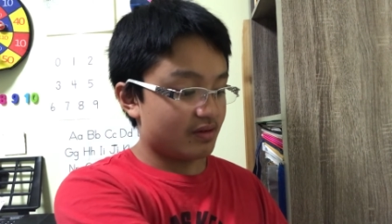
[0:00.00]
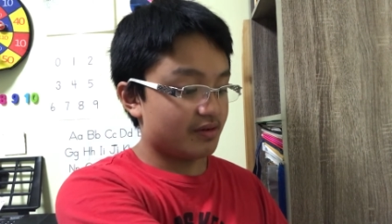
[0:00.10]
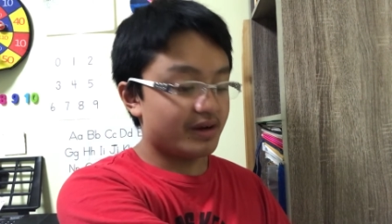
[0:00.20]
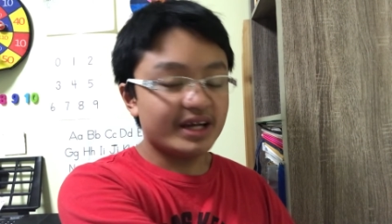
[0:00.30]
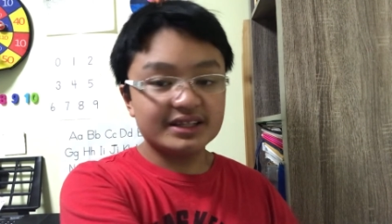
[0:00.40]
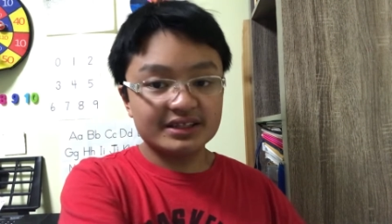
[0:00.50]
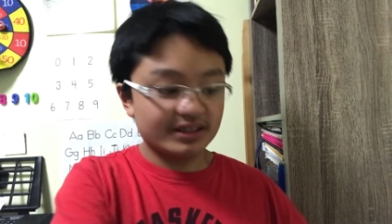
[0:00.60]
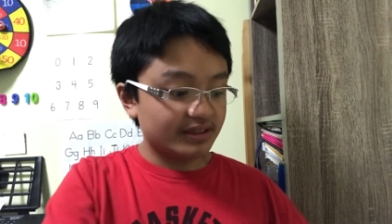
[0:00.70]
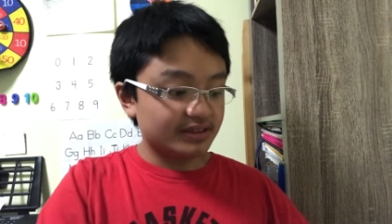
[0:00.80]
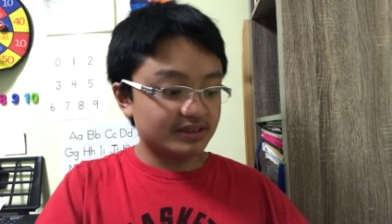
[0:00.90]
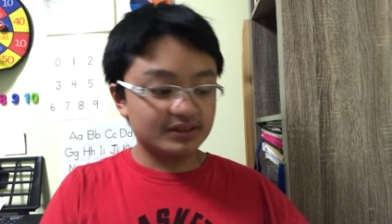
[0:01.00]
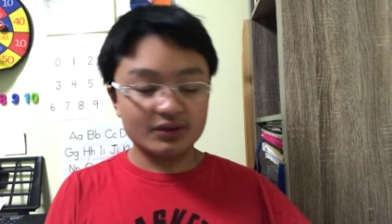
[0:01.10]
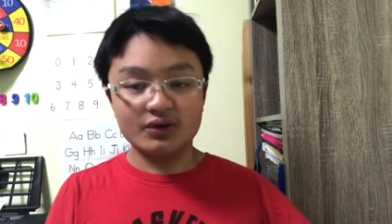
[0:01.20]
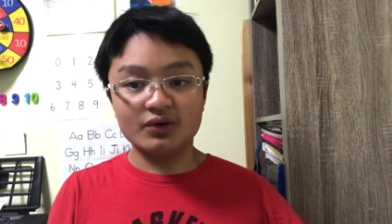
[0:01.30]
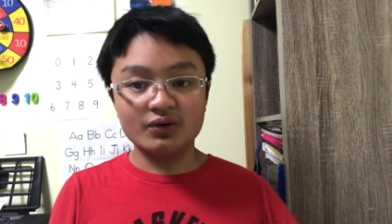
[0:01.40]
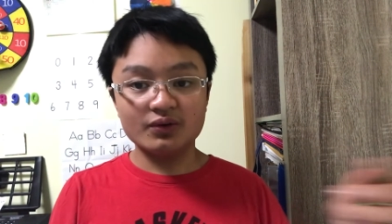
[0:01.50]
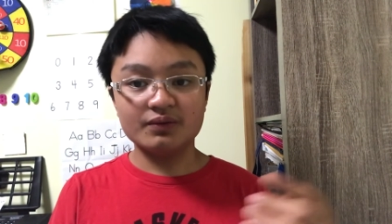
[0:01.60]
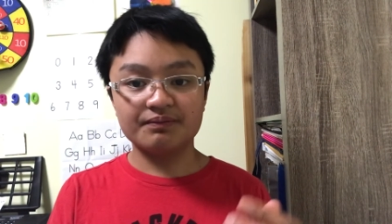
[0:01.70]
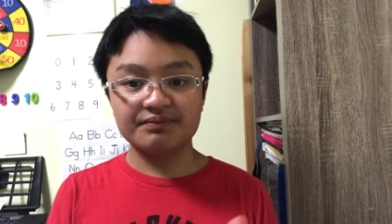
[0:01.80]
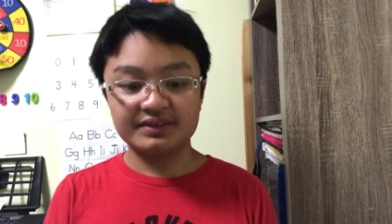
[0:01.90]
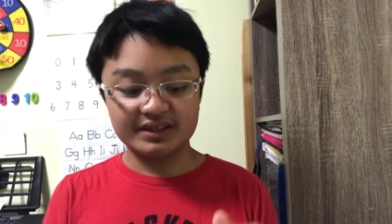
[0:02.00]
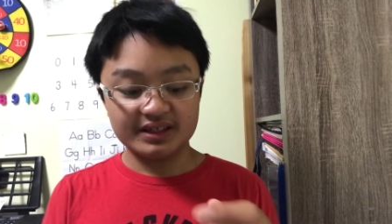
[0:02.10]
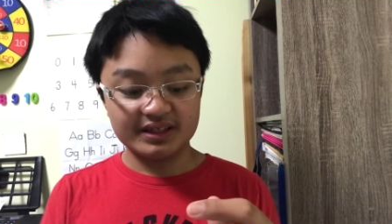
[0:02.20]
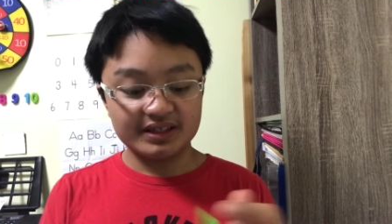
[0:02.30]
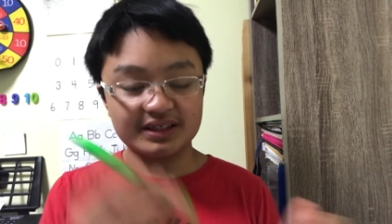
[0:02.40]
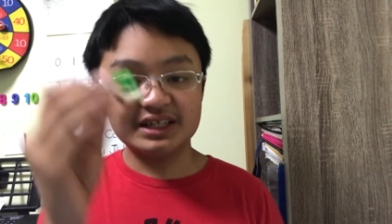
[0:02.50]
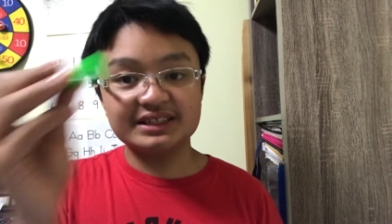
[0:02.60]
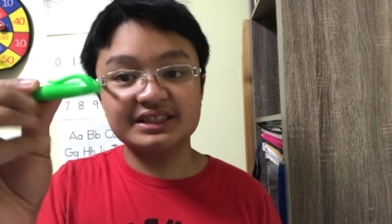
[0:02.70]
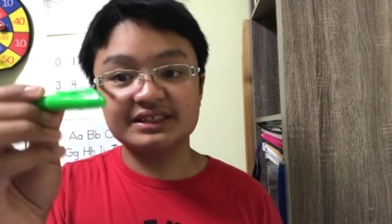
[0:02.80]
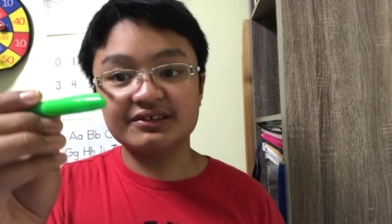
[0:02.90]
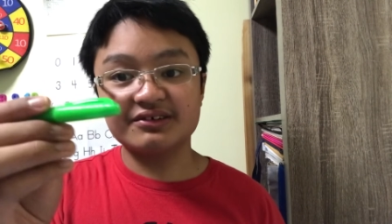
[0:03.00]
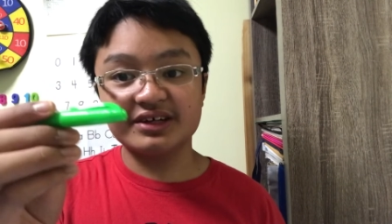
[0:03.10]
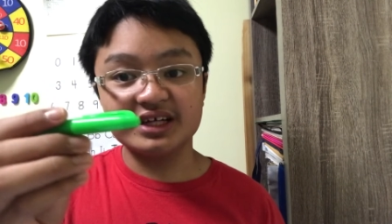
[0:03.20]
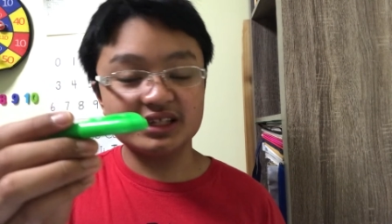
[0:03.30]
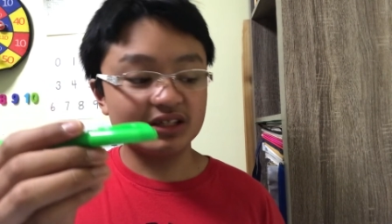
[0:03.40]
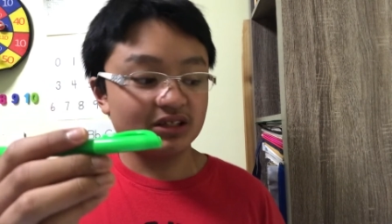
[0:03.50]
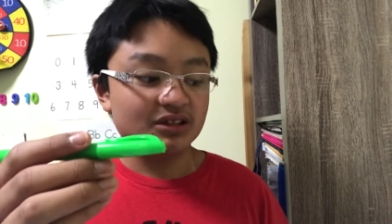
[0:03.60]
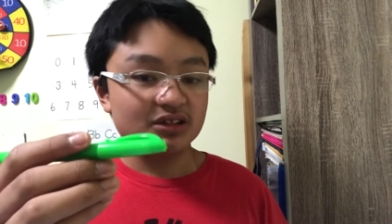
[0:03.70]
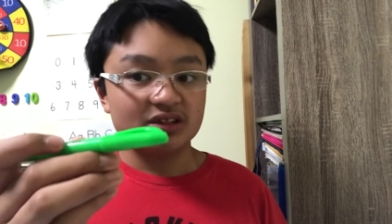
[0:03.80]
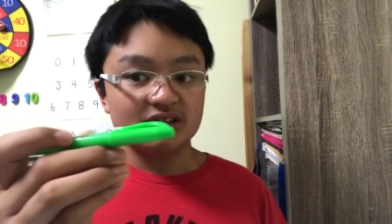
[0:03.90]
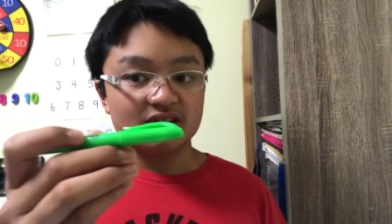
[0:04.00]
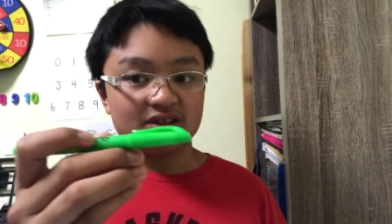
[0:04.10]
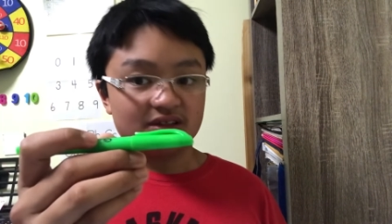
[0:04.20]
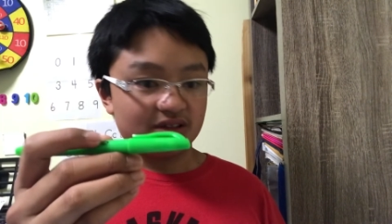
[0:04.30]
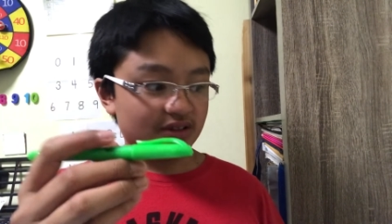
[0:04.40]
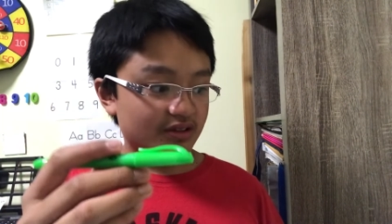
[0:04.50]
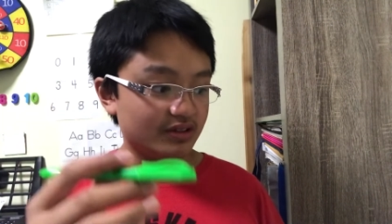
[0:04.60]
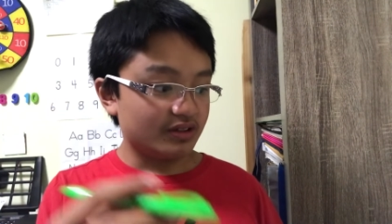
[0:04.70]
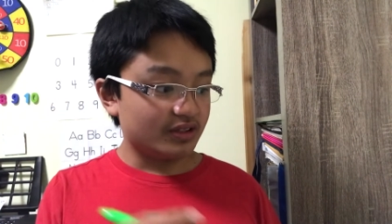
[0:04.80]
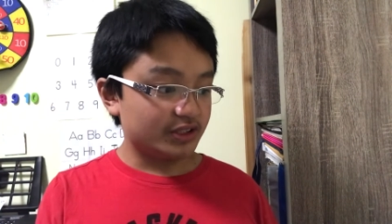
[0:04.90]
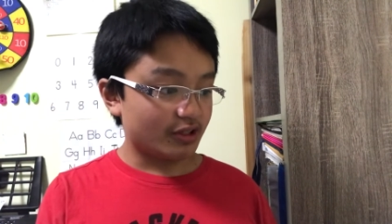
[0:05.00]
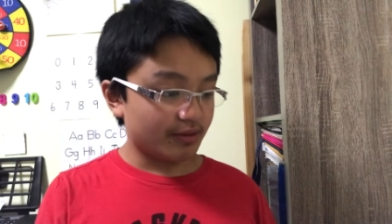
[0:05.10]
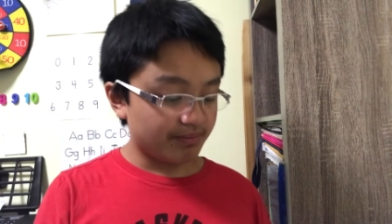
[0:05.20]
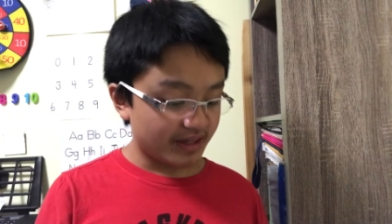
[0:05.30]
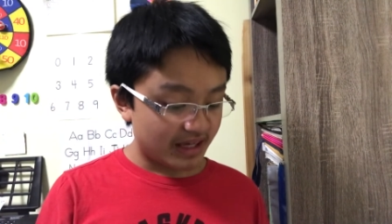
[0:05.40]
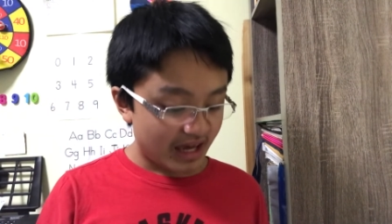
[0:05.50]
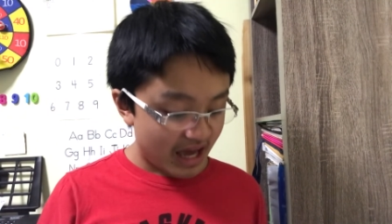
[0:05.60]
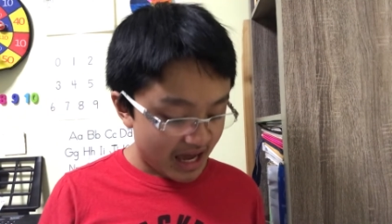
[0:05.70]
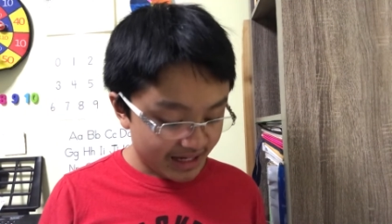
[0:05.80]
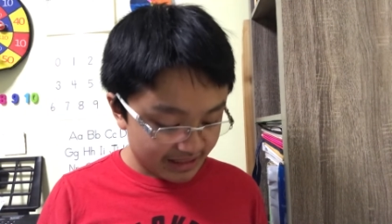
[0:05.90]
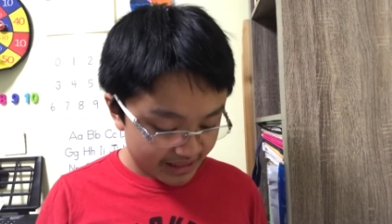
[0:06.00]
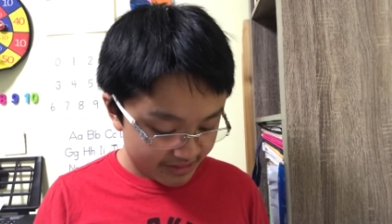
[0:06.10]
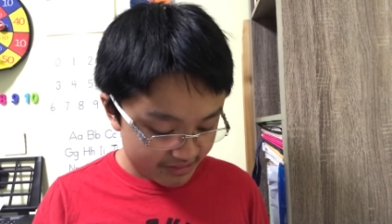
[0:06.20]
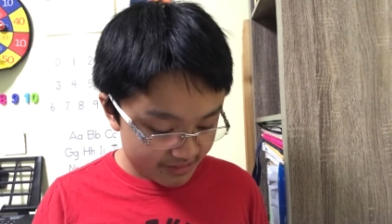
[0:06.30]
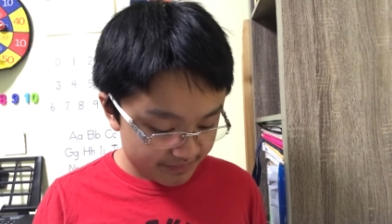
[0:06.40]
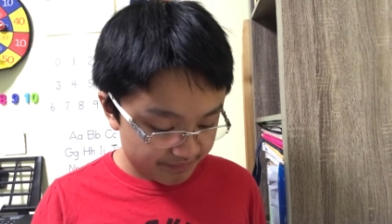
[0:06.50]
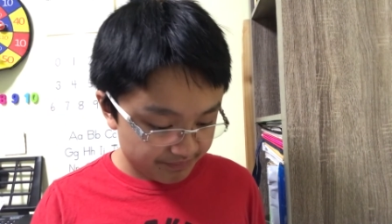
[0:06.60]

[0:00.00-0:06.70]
All right, so this is a green uh, Sharpie highlighter.